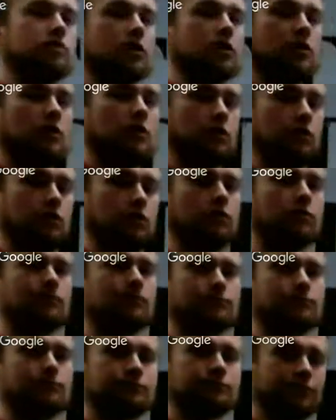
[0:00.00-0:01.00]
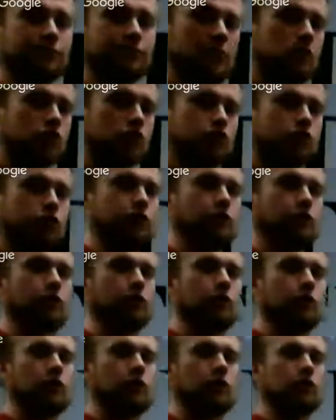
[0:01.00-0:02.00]
can do,
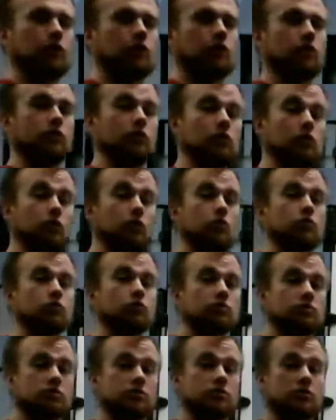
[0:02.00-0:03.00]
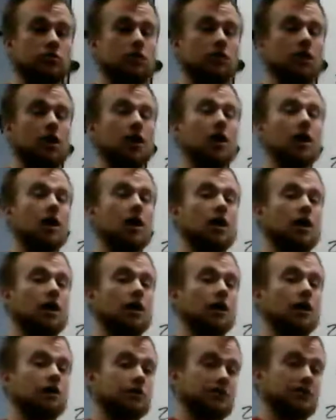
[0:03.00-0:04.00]
to lose,
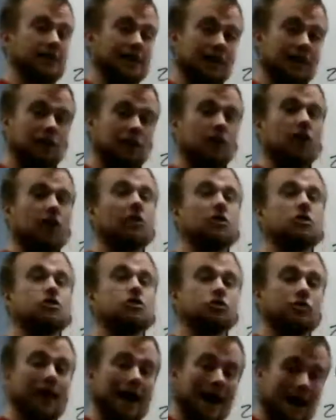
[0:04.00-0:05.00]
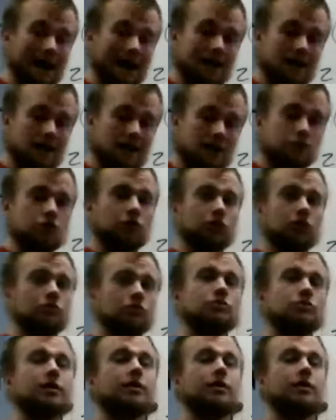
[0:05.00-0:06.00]
or to get her on track to
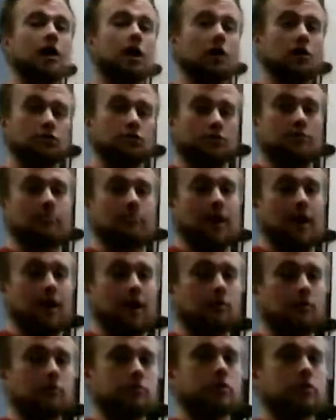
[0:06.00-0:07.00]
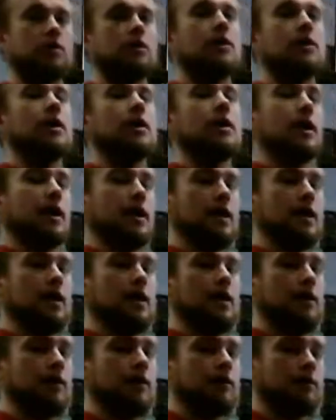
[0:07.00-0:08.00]
losing the 100 pounds
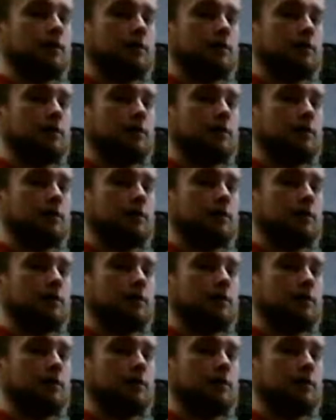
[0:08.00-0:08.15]
in